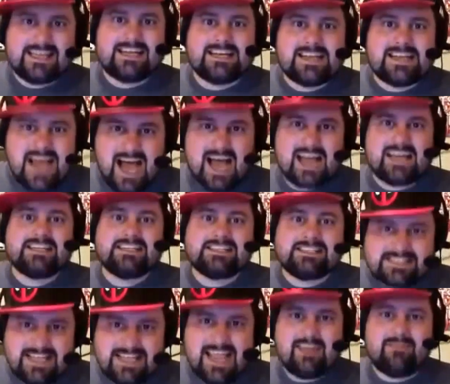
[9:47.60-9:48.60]
not
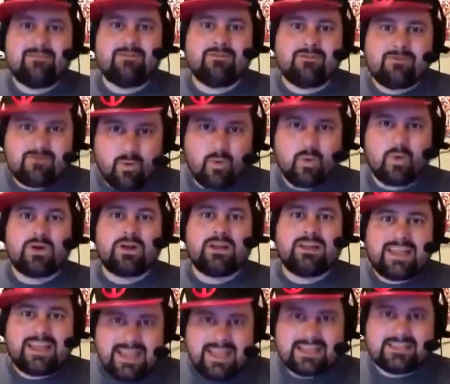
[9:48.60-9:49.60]
safe for
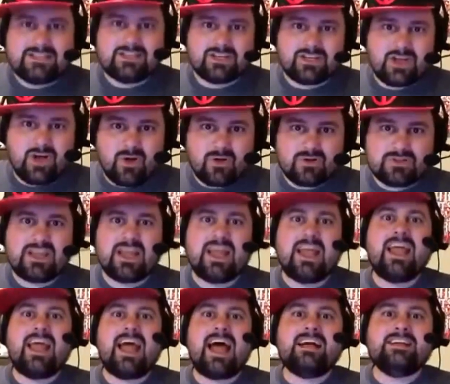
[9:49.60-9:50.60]
kids, adults.
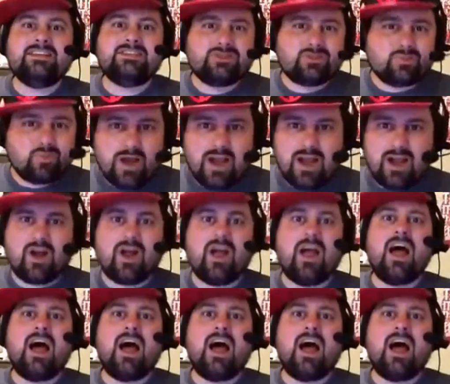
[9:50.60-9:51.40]
I swear.